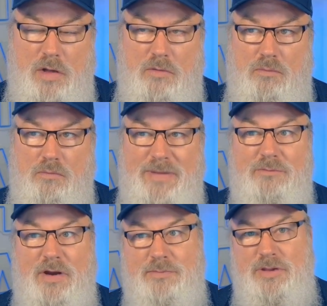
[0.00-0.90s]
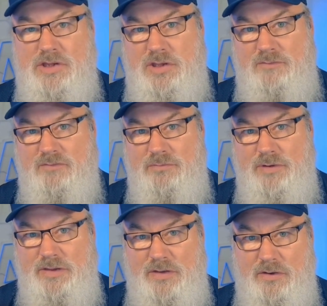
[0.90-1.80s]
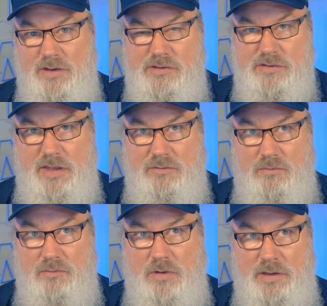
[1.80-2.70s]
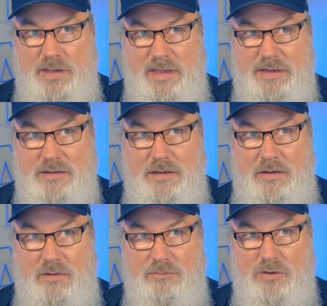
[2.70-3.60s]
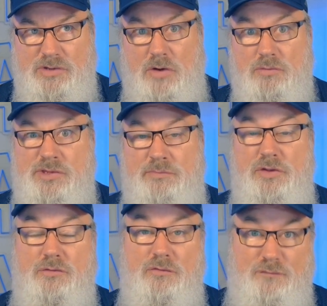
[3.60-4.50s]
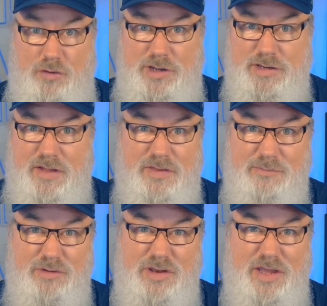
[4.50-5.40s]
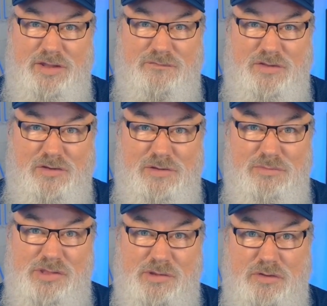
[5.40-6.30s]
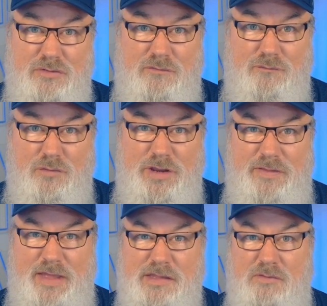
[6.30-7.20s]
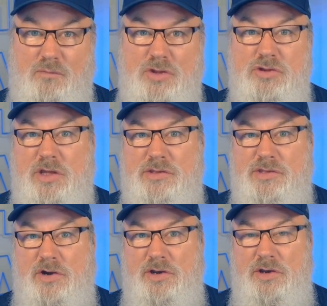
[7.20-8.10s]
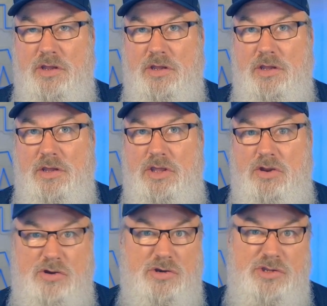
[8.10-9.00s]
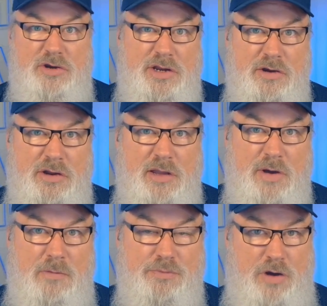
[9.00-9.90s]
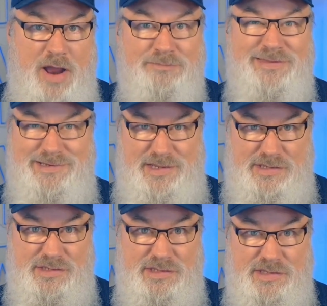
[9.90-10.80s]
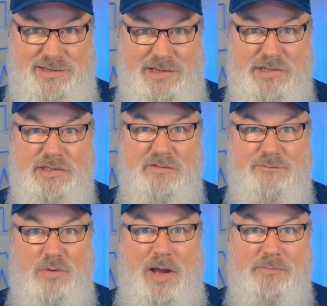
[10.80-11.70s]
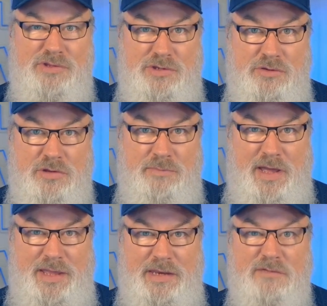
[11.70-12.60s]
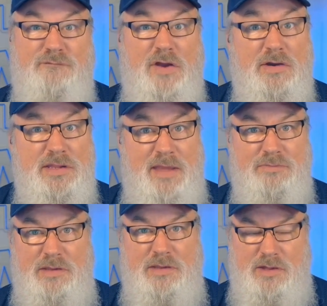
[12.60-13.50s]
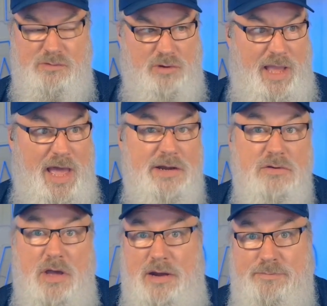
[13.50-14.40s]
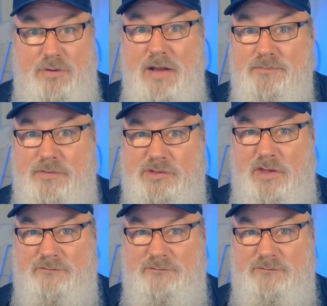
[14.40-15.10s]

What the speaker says: my recommendation to everybody there is that, again, I'm going to start with something to avoid, not that I'm a negative Nelly, but something to avoid. And that's it. Once you get started, you're going to start hearing about prompt lists and lists of prompts that you can buy. And it's very tempting because we're like, I don't know how to prompt this stuff.